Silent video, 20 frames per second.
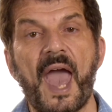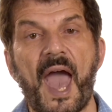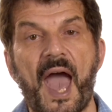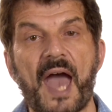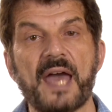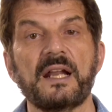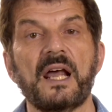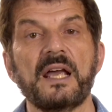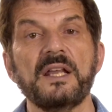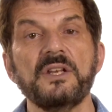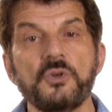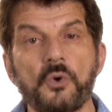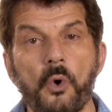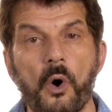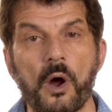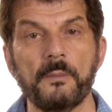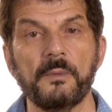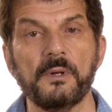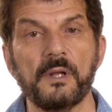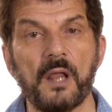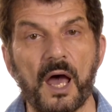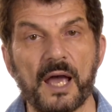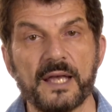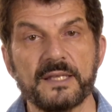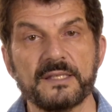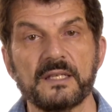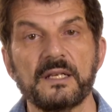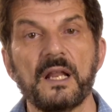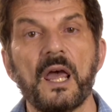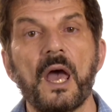and I
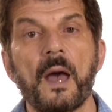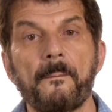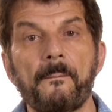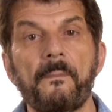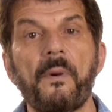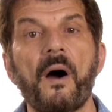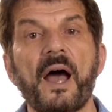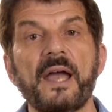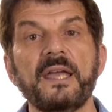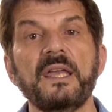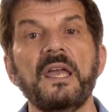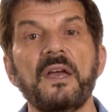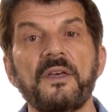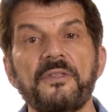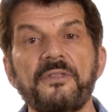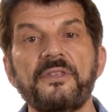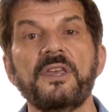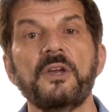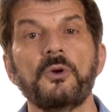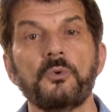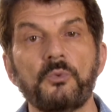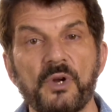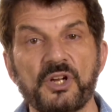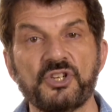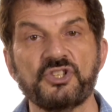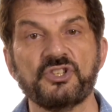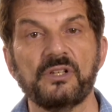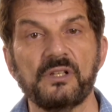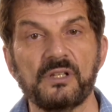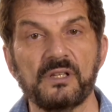normalize it by the
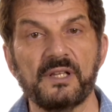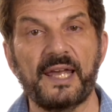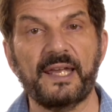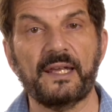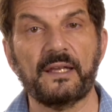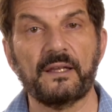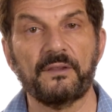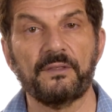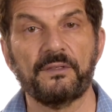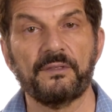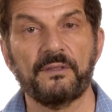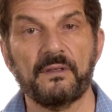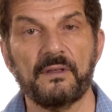original length.